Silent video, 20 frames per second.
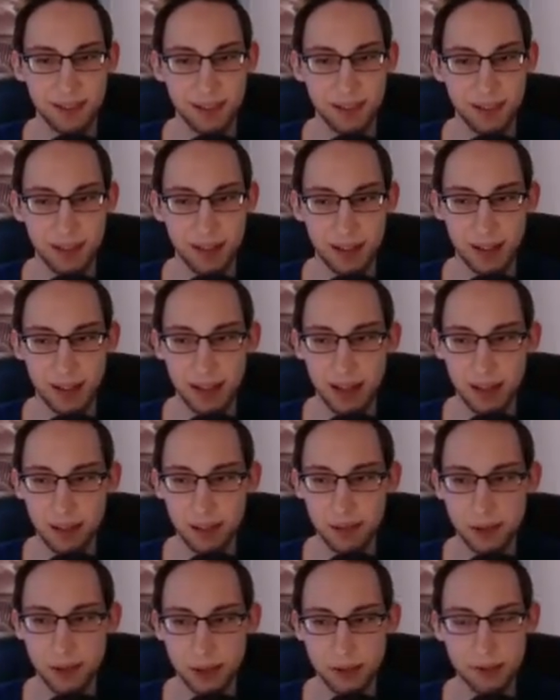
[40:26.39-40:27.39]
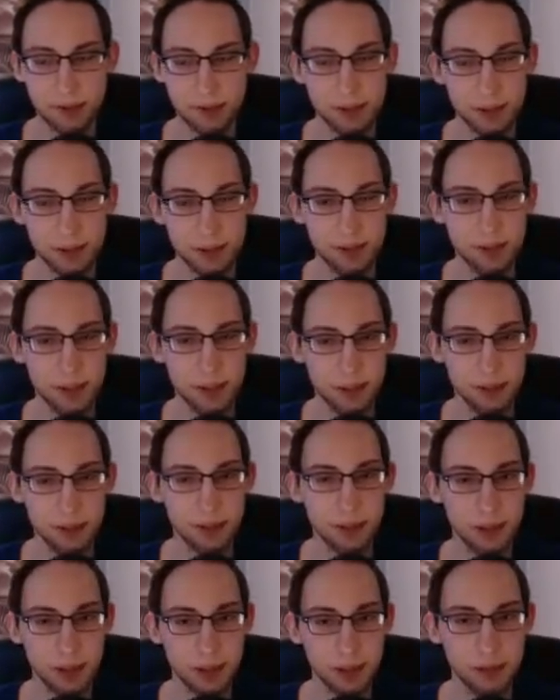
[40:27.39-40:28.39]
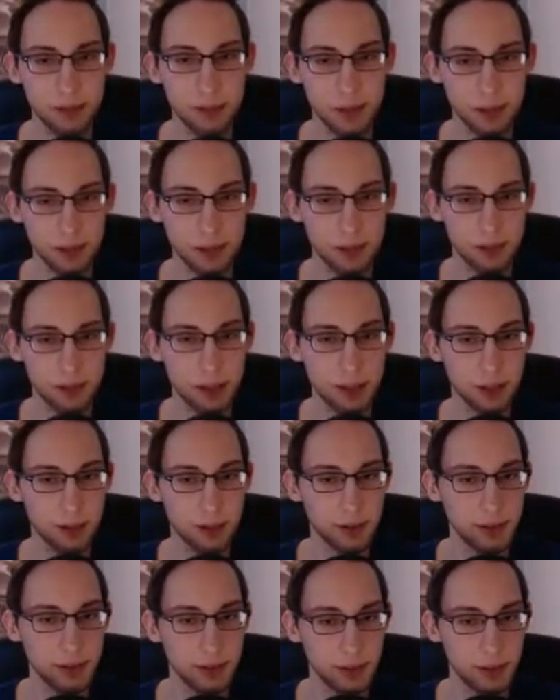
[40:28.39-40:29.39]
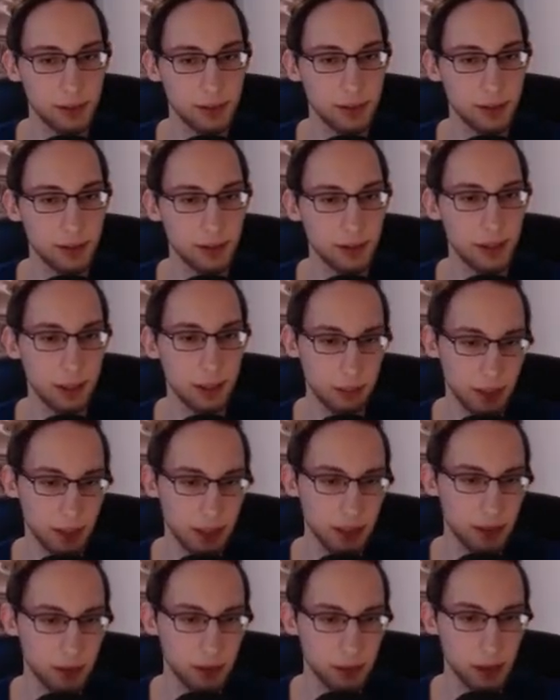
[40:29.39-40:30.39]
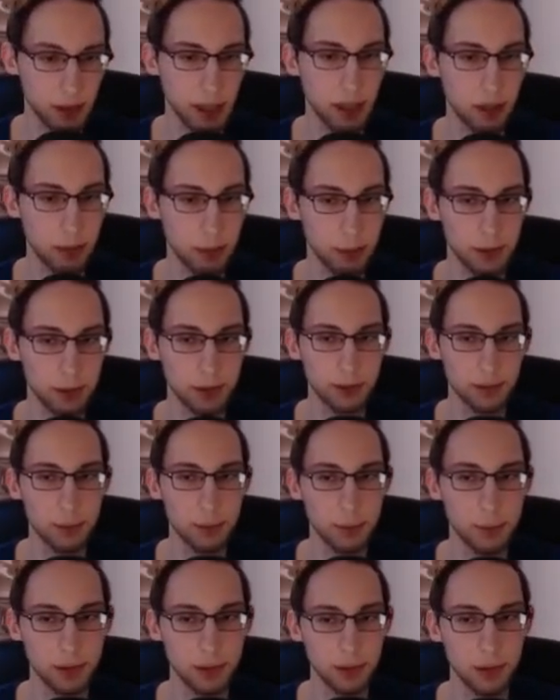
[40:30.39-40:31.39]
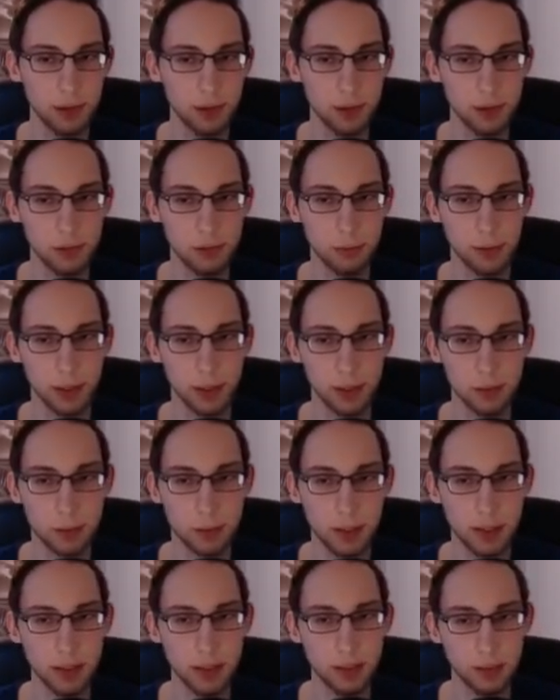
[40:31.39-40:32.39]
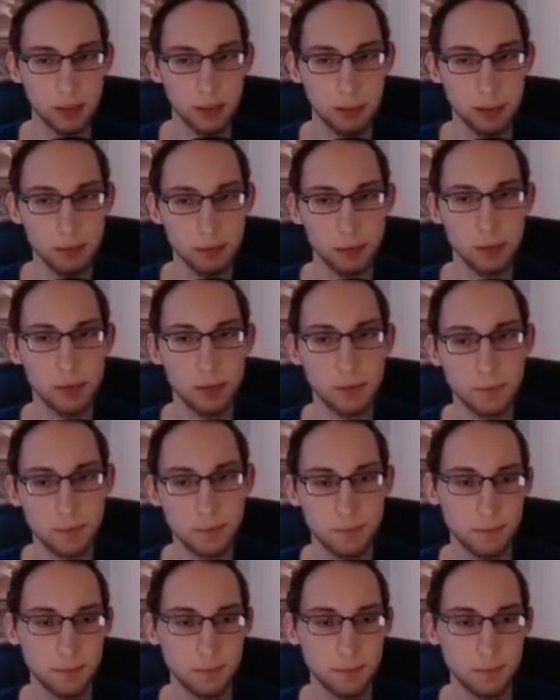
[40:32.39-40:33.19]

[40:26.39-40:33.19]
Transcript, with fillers: Yeah, I, I do have forty-five to save. I don't know how. Uh, on, I mean, I know how, because I missed the swing twice in my P B.